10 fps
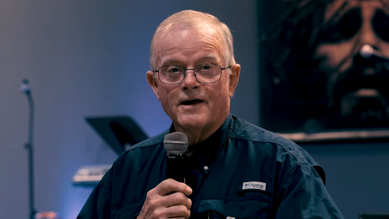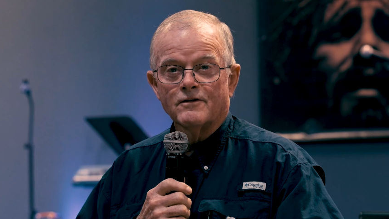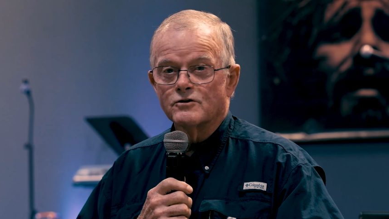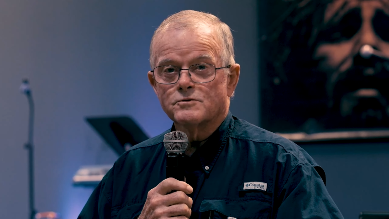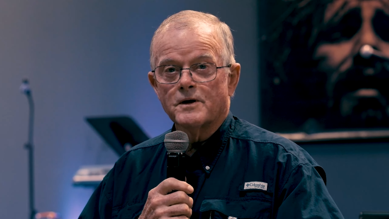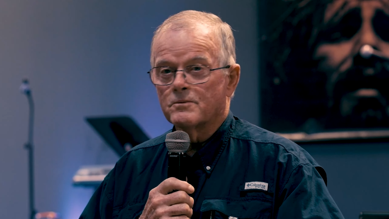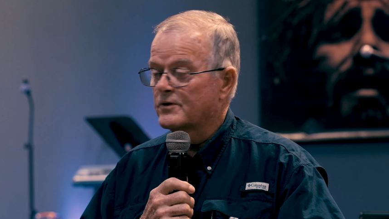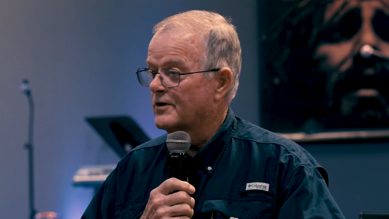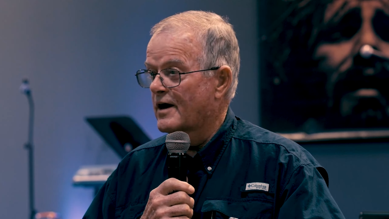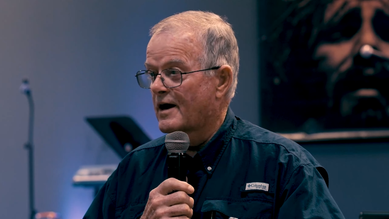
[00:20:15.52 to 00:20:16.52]
Those people
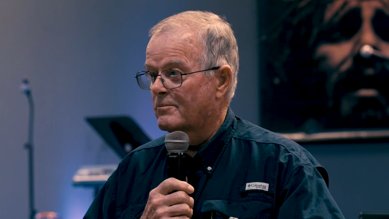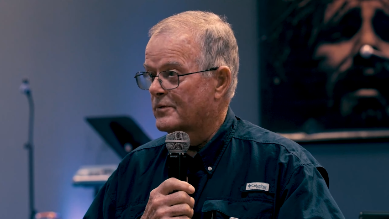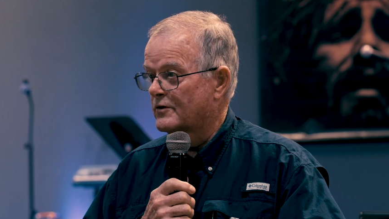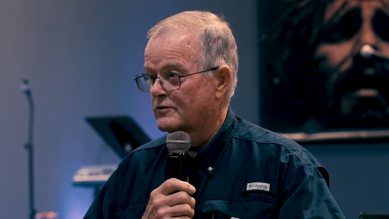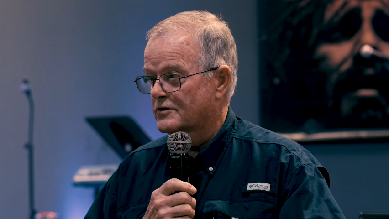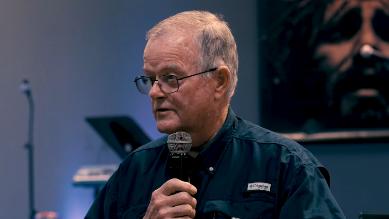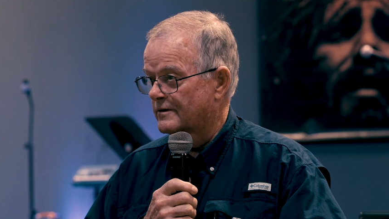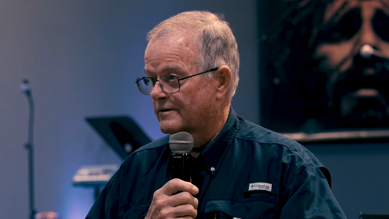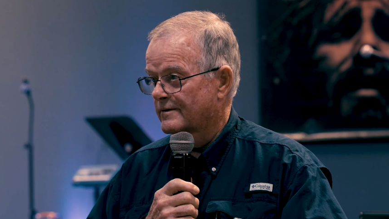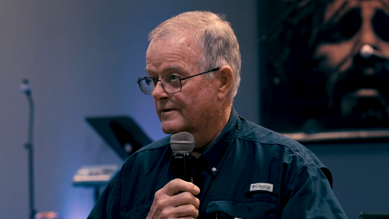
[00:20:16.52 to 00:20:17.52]
are not
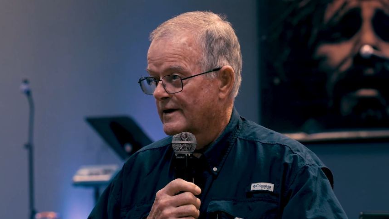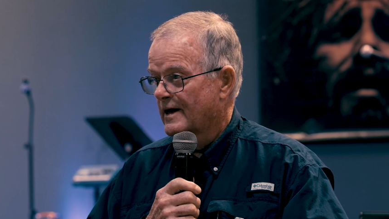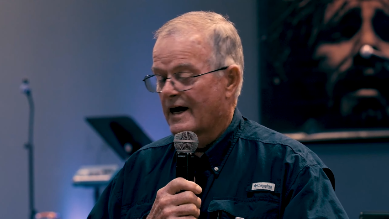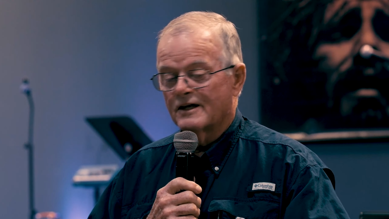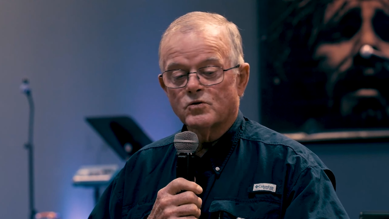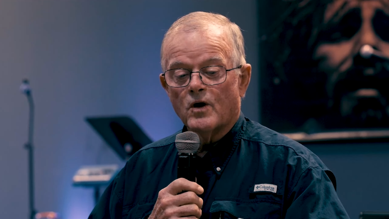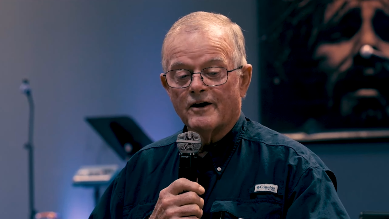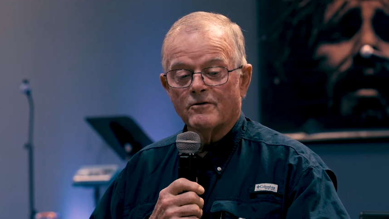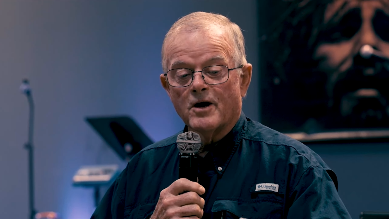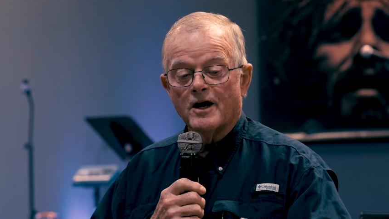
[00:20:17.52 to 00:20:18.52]
producing. That's why
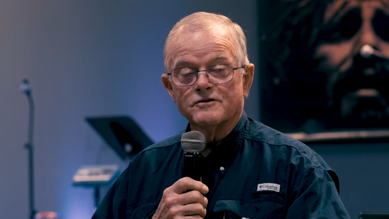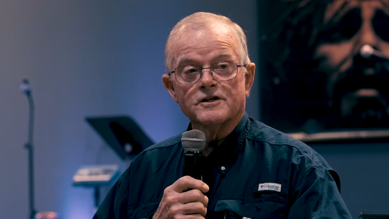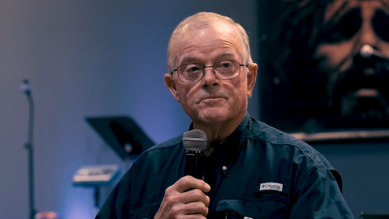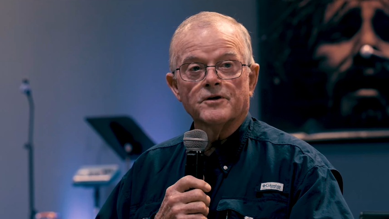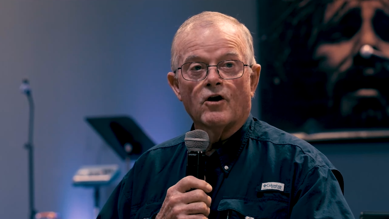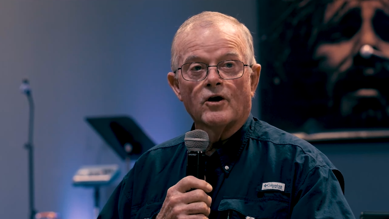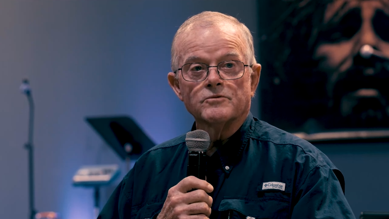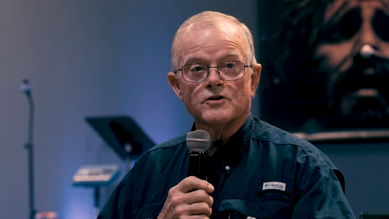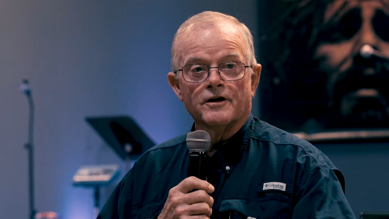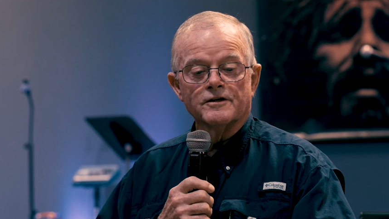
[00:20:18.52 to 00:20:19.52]
everybody's up in
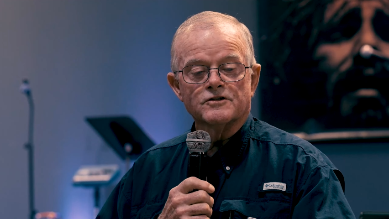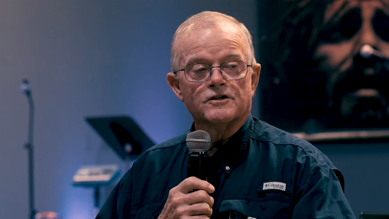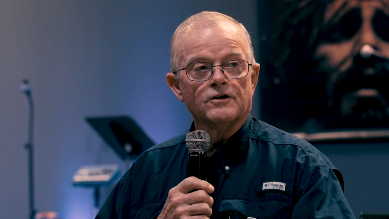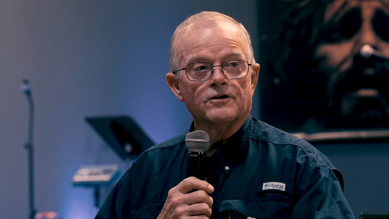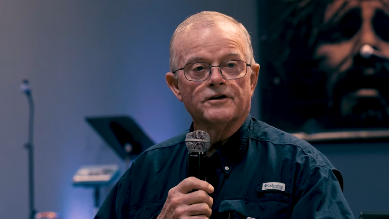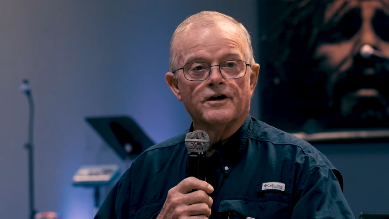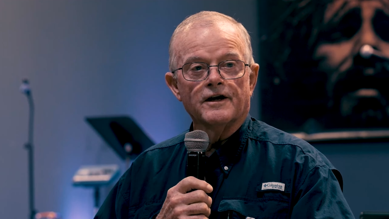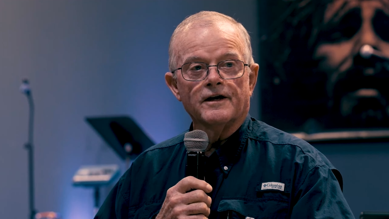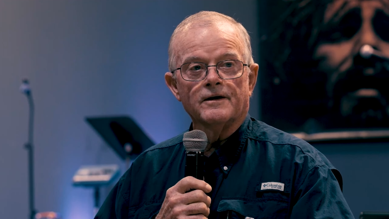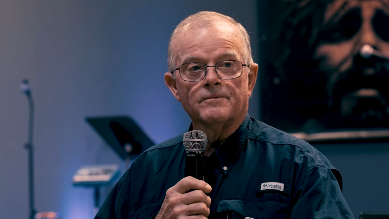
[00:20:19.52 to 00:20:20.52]
arms on this deal
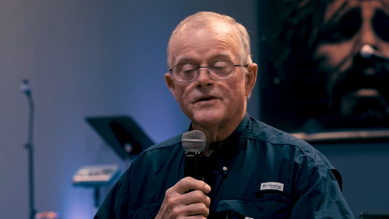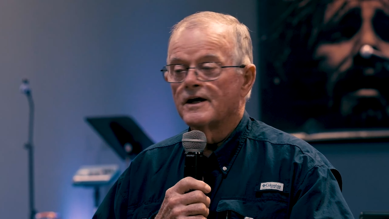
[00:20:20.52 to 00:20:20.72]
today.